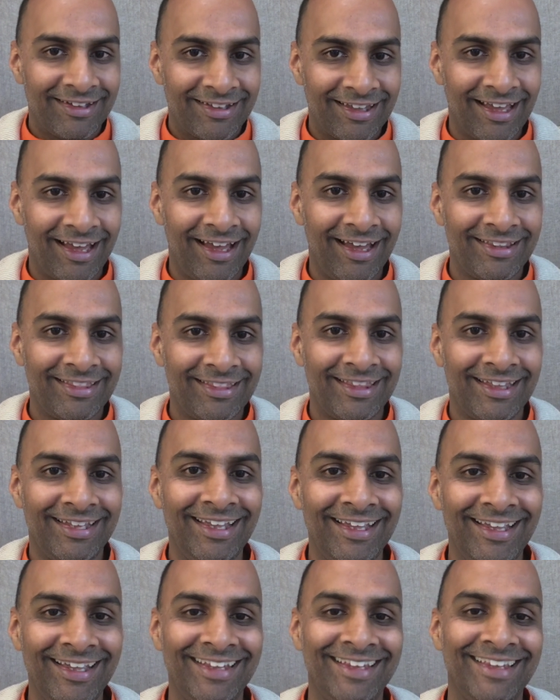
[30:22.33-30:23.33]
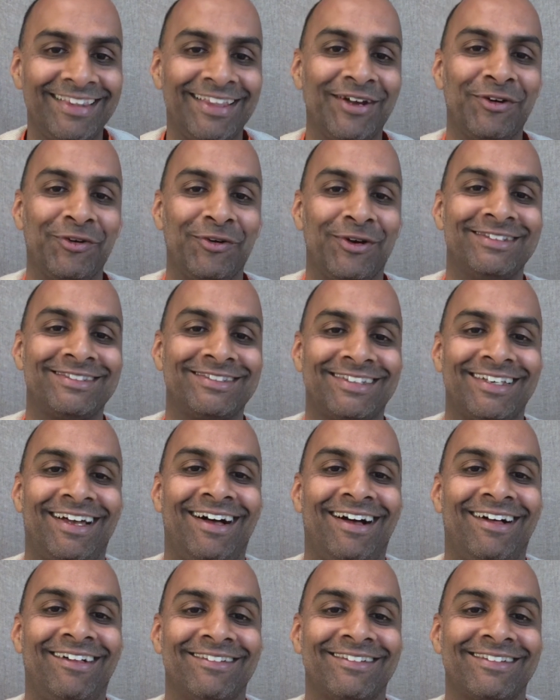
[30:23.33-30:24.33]
Yeah, this is the
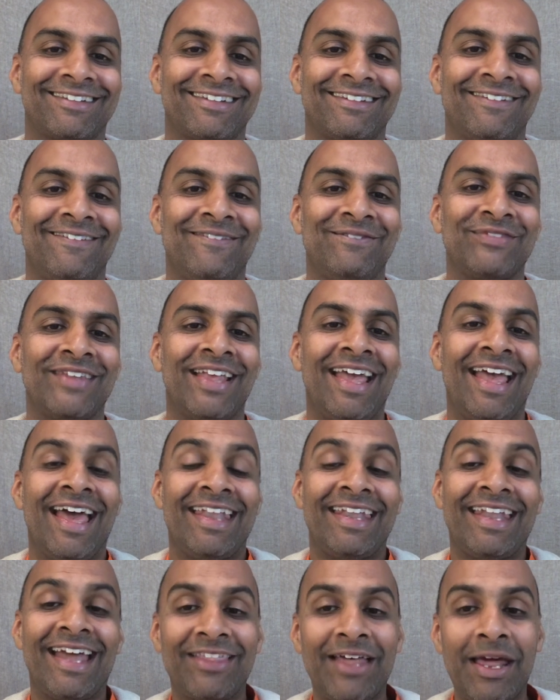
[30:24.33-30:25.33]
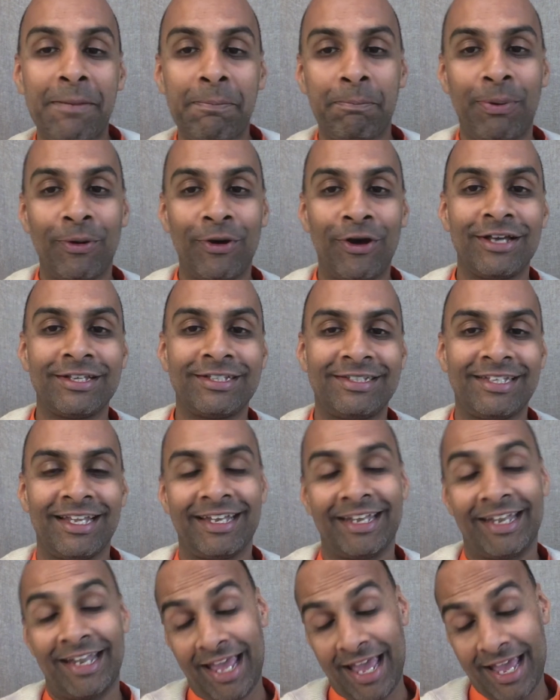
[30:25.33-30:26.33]
result. Now that
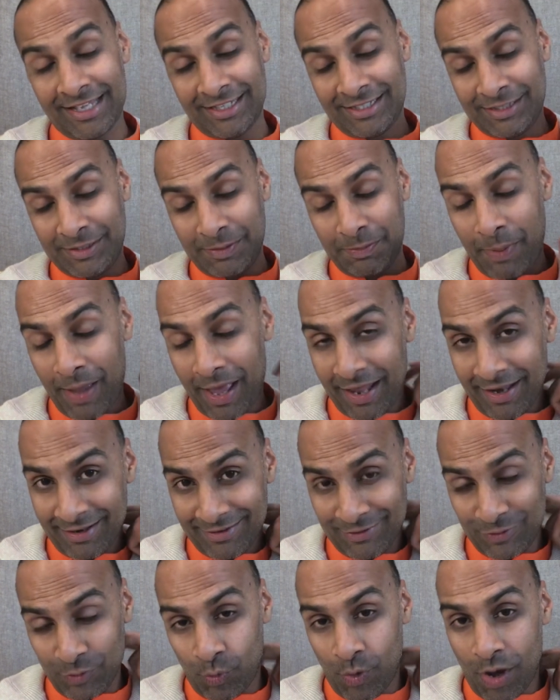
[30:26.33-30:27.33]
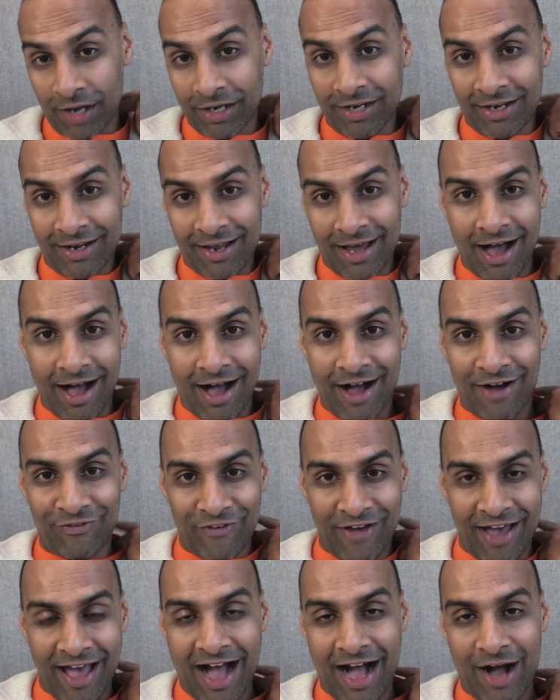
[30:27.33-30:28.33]
person has spent
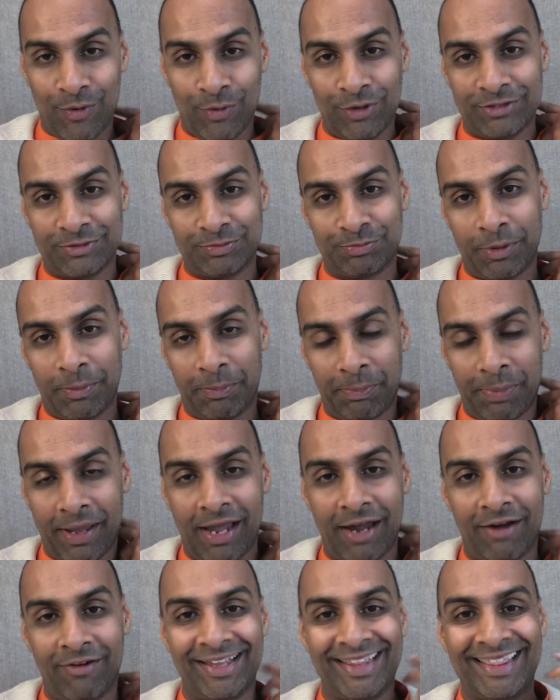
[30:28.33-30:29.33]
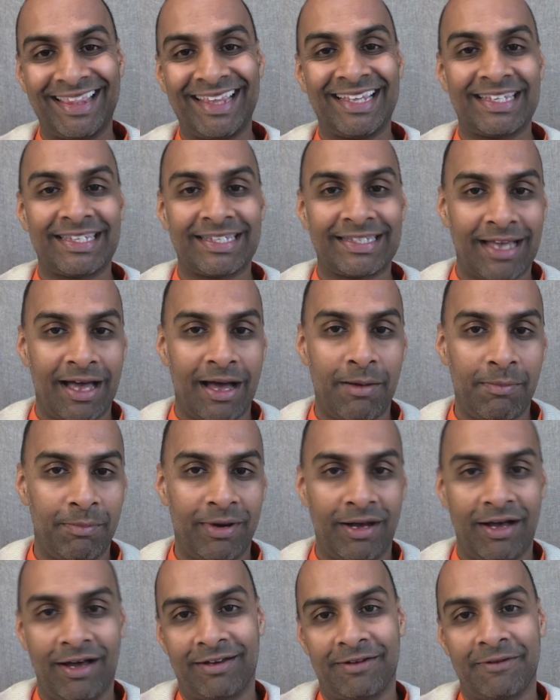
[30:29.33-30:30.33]
1.5 hours preparing this
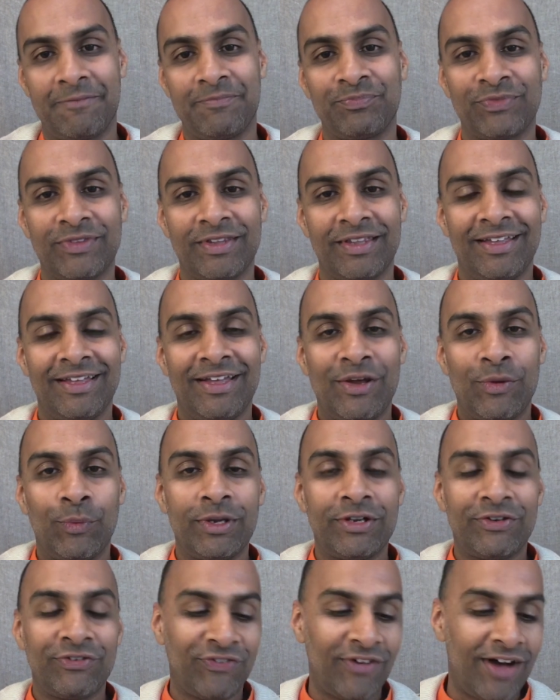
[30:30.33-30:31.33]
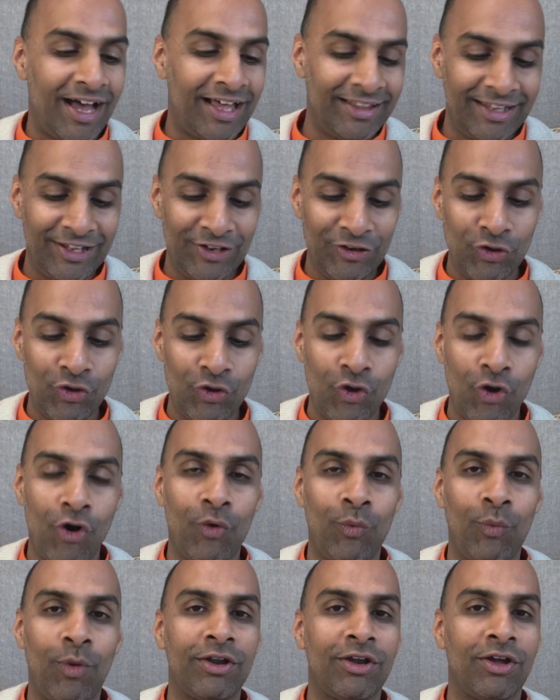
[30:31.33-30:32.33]
sambar, which finally
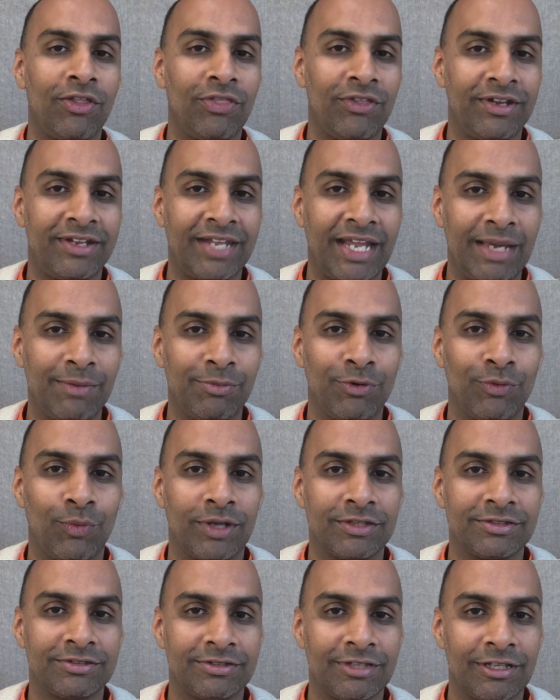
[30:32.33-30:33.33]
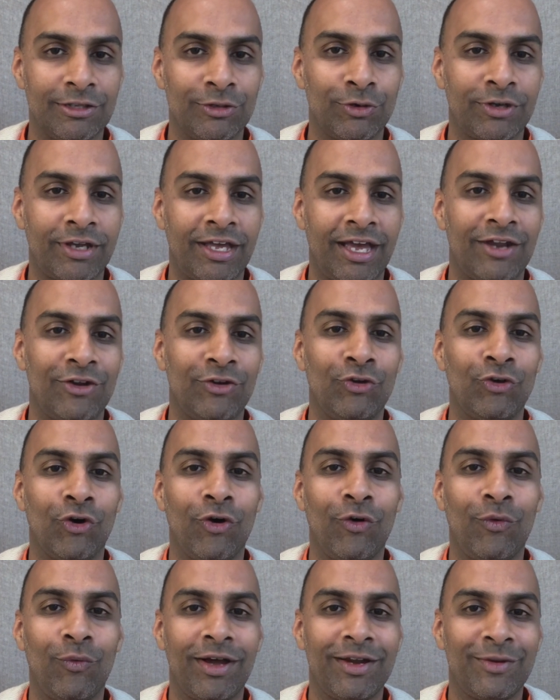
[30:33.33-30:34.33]
no one on the table wants to look at,
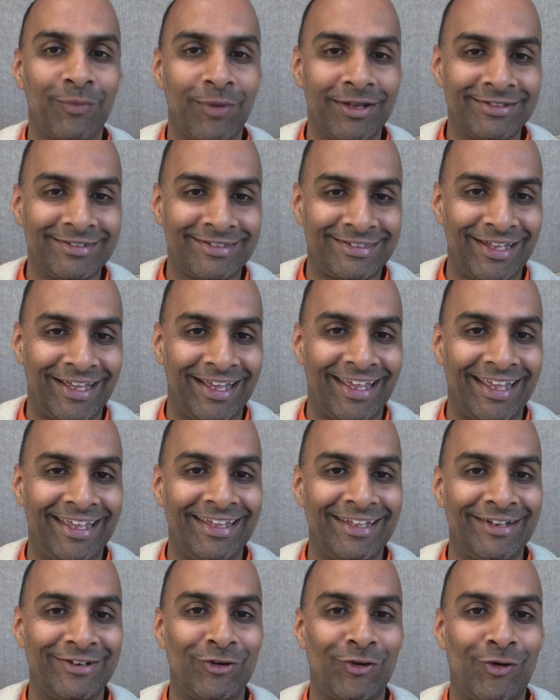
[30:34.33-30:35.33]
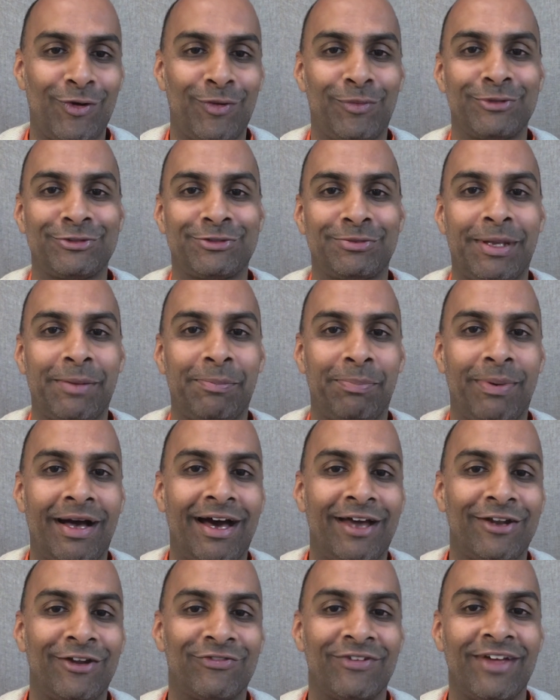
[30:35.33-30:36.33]
no one wants to eat, no one wants to be a
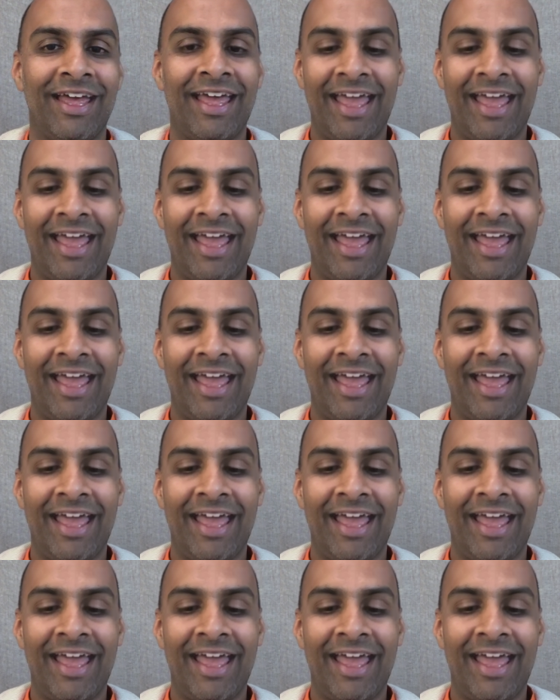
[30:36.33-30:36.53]
part of,